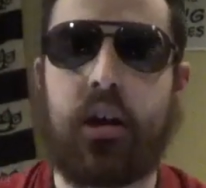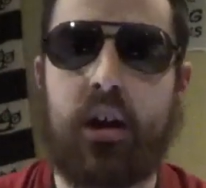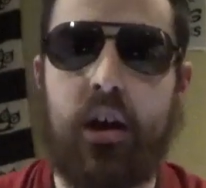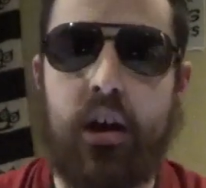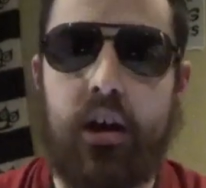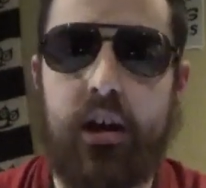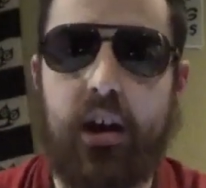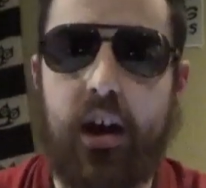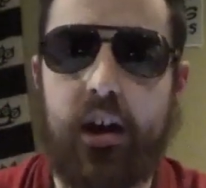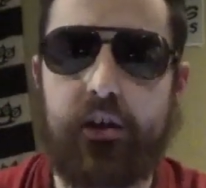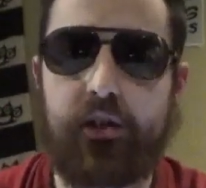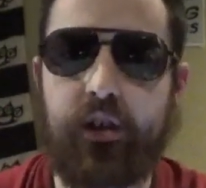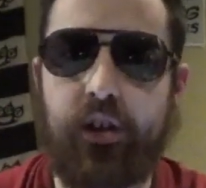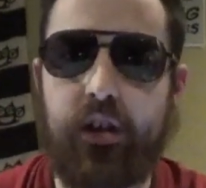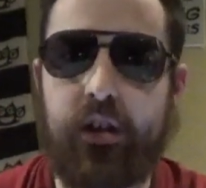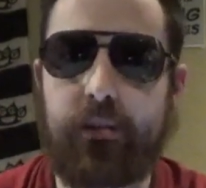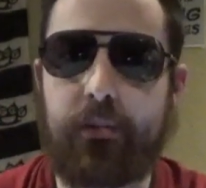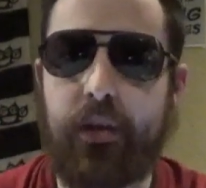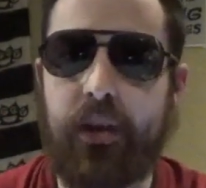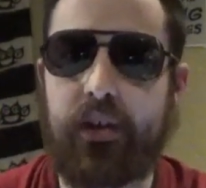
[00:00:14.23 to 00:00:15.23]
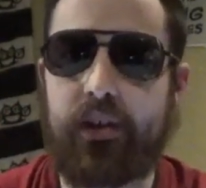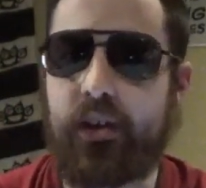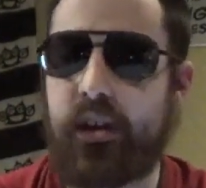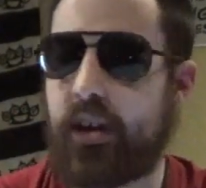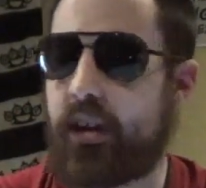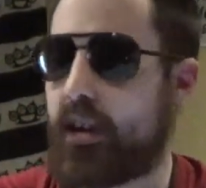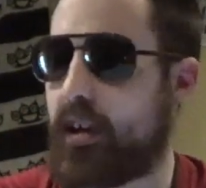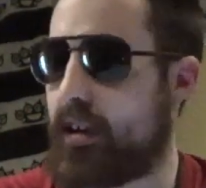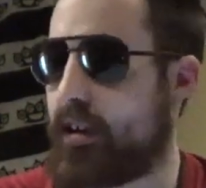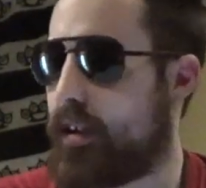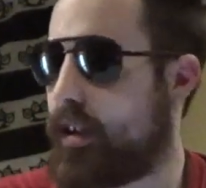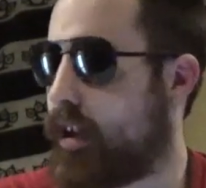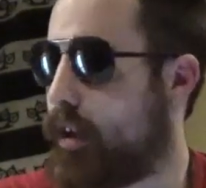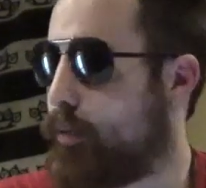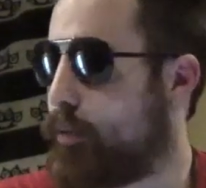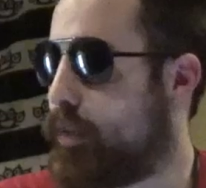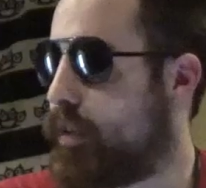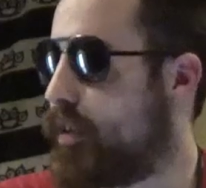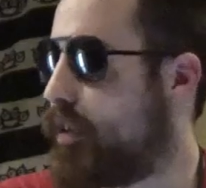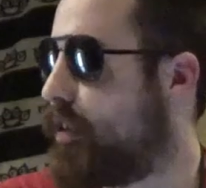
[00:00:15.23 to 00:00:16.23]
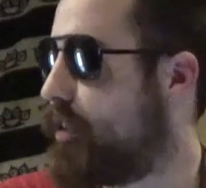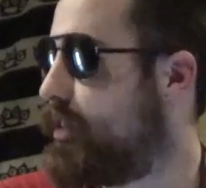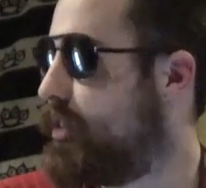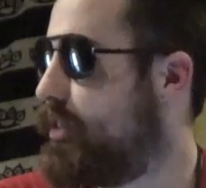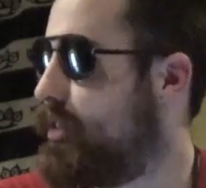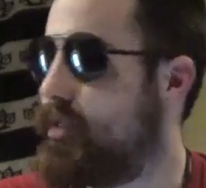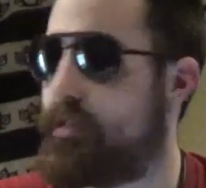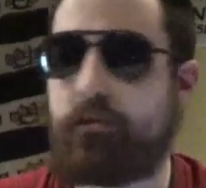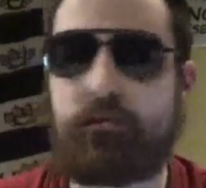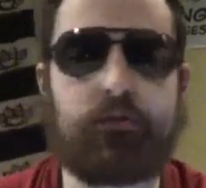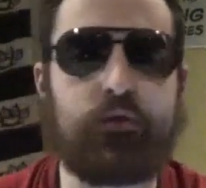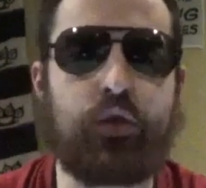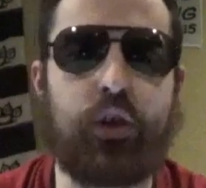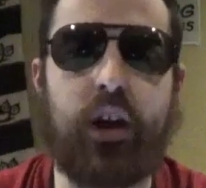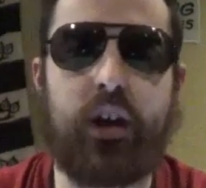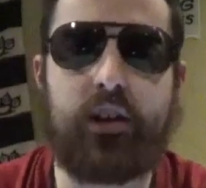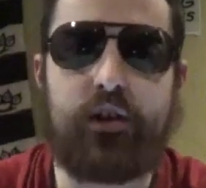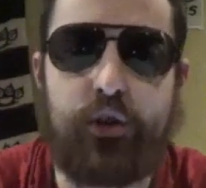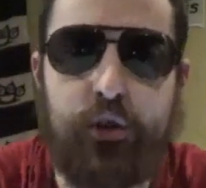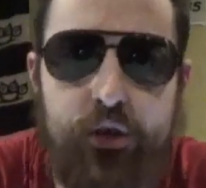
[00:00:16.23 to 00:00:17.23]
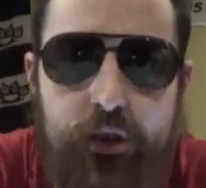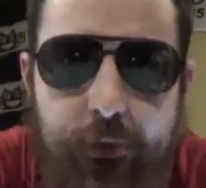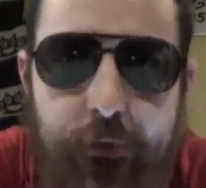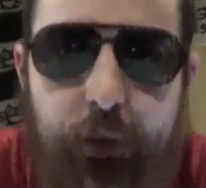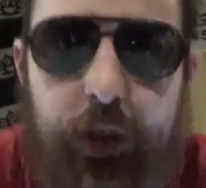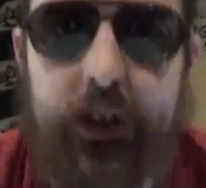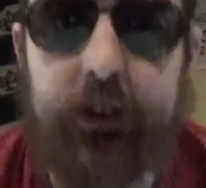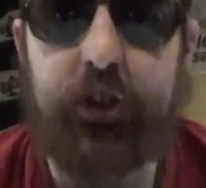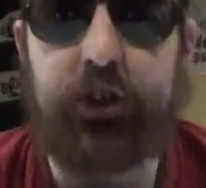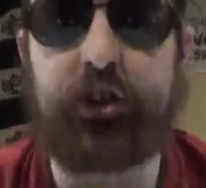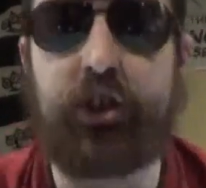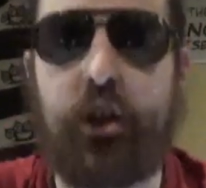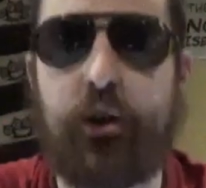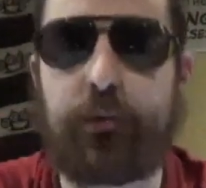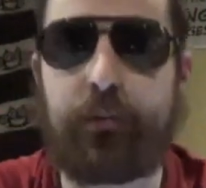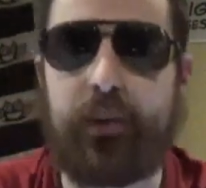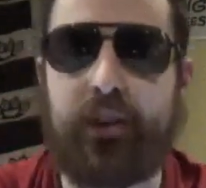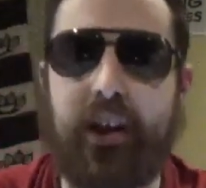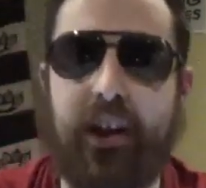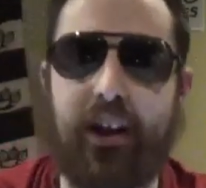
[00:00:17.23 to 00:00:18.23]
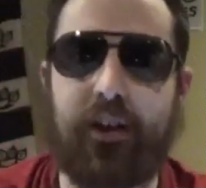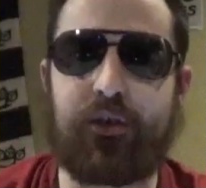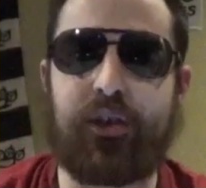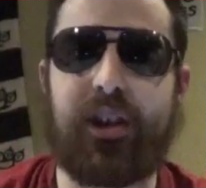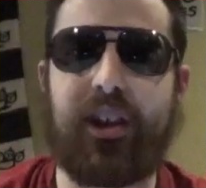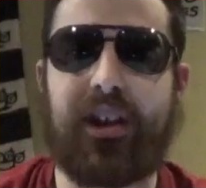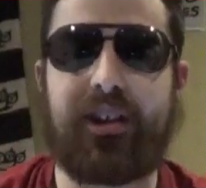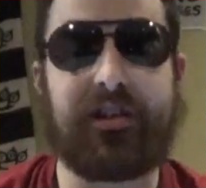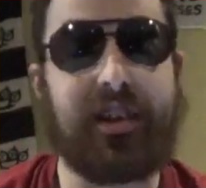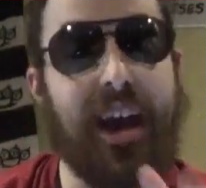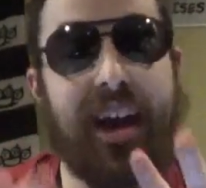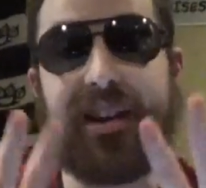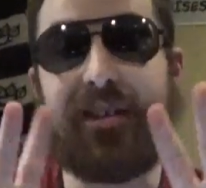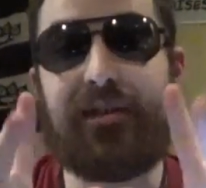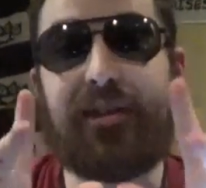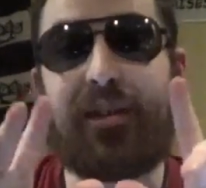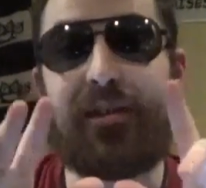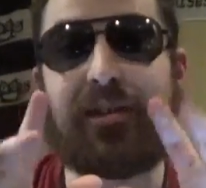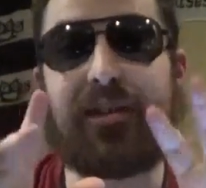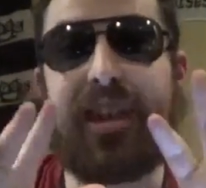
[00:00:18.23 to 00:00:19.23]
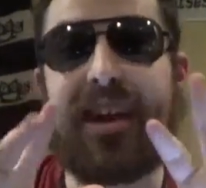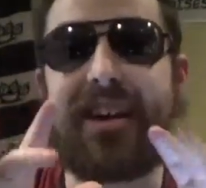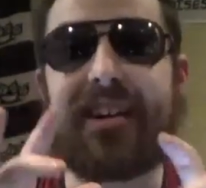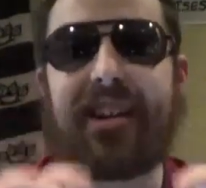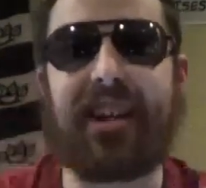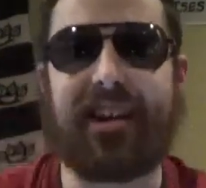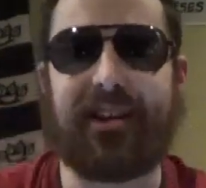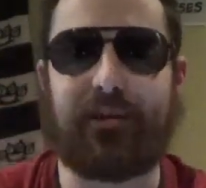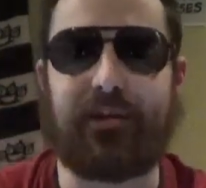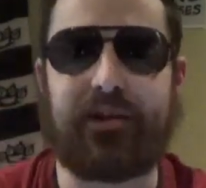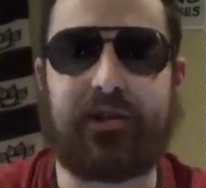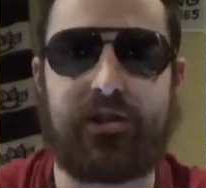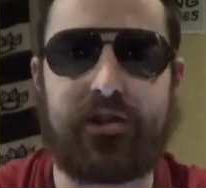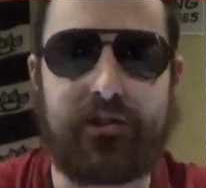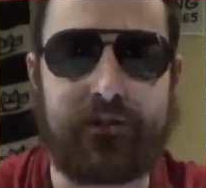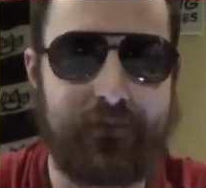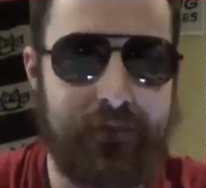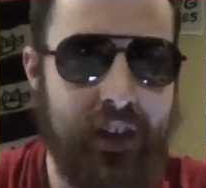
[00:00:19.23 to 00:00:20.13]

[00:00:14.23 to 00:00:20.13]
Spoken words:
Yeah, sorry about that. I wanted to try and use a fresh joke, but then I realized I don't know sign language.